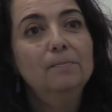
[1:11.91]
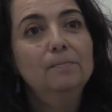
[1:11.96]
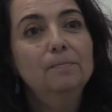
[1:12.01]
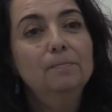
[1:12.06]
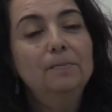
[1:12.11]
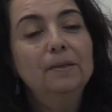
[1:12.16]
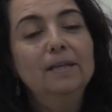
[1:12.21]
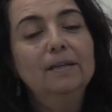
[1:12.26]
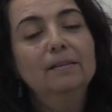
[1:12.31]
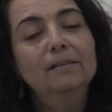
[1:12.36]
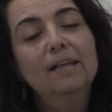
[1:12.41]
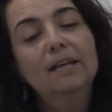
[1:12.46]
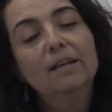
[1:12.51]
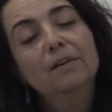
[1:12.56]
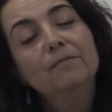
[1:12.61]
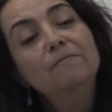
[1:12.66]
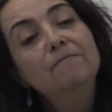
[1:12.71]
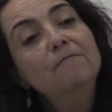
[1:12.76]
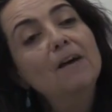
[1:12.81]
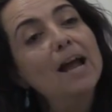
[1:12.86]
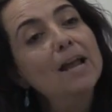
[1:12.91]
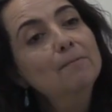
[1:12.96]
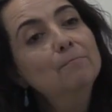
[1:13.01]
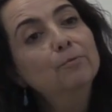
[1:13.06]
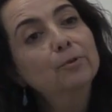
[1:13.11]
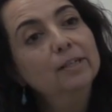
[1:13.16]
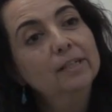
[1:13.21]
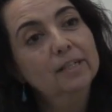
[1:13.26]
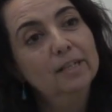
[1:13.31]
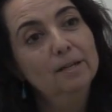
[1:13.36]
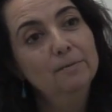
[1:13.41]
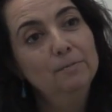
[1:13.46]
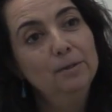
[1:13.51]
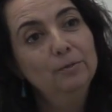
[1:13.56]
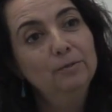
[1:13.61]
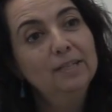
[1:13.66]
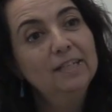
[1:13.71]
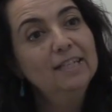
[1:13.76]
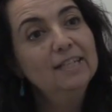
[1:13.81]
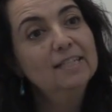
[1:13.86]
be a vibrant
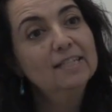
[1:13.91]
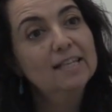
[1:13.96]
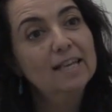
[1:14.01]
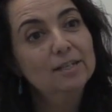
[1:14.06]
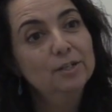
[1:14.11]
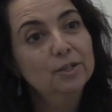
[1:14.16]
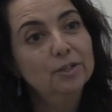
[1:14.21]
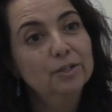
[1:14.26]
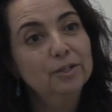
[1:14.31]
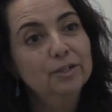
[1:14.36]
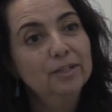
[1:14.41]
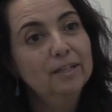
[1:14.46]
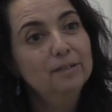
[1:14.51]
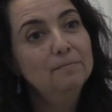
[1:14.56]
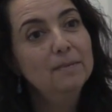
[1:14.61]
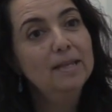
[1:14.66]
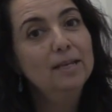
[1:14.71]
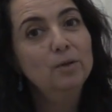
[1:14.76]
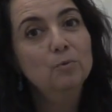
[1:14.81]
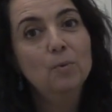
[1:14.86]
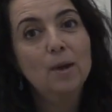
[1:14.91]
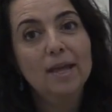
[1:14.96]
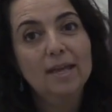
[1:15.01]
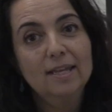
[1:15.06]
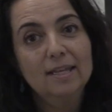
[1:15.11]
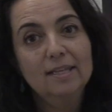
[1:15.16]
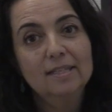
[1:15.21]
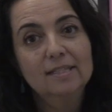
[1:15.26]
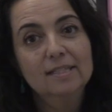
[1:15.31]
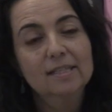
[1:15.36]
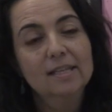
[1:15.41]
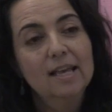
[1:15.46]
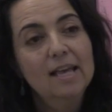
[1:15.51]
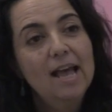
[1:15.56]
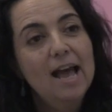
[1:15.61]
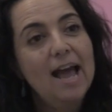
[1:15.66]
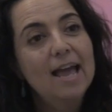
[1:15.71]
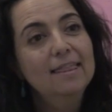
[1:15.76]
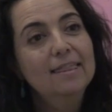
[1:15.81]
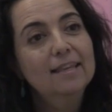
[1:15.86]
community center in many ways.
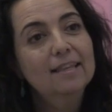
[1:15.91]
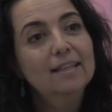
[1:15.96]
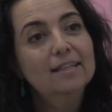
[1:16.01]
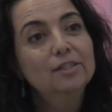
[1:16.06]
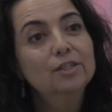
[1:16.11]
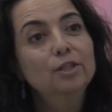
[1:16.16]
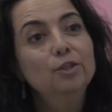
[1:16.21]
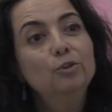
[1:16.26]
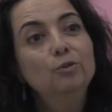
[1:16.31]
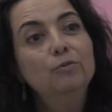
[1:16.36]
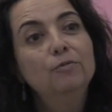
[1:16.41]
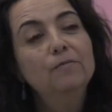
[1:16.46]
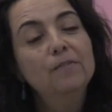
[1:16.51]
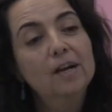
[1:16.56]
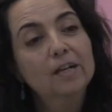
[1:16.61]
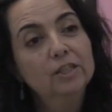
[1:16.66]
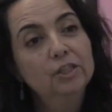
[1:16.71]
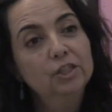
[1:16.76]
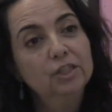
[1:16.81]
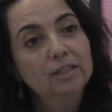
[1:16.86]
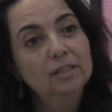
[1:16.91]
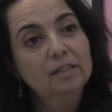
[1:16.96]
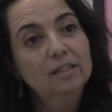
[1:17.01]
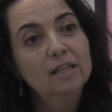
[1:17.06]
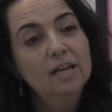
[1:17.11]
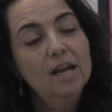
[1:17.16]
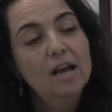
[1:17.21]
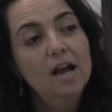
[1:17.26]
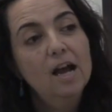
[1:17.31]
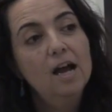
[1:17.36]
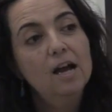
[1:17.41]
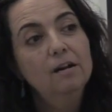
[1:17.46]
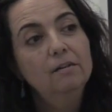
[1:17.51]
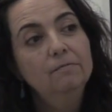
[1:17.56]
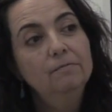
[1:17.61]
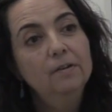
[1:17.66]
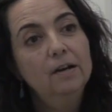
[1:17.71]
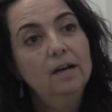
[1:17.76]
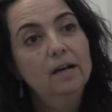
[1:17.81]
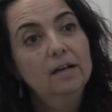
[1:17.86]
I think that's a new function
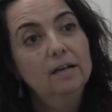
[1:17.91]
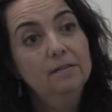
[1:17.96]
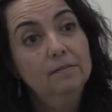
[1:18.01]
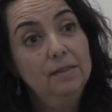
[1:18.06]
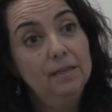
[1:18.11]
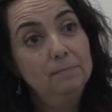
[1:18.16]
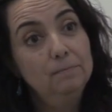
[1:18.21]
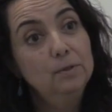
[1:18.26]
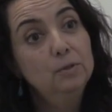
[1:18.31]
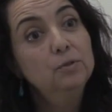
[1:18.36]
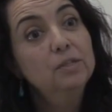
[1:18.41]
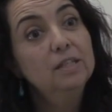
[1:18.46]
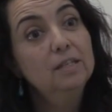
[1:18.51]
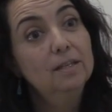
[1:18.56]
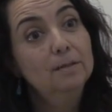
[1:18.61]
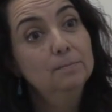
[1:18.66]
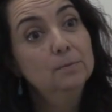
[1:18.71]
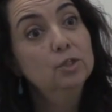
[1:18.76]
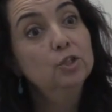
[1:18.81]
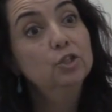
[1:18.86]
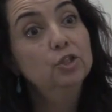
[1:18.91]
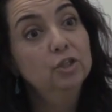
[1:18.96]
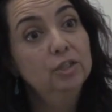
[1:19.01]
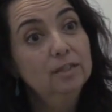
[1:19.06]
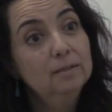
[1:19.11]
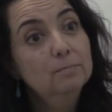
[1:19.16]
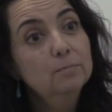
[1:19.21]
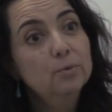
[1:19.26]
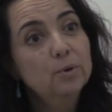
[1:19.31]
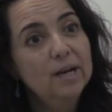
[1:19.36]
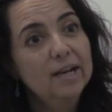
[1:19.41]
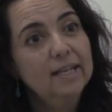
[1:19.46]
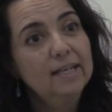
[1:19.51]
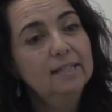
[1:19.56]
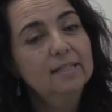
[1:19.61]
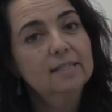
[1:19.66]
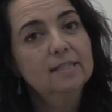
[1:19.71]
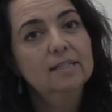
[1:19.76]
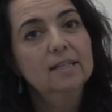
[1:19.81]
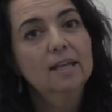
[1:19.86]
of that museums should embrace.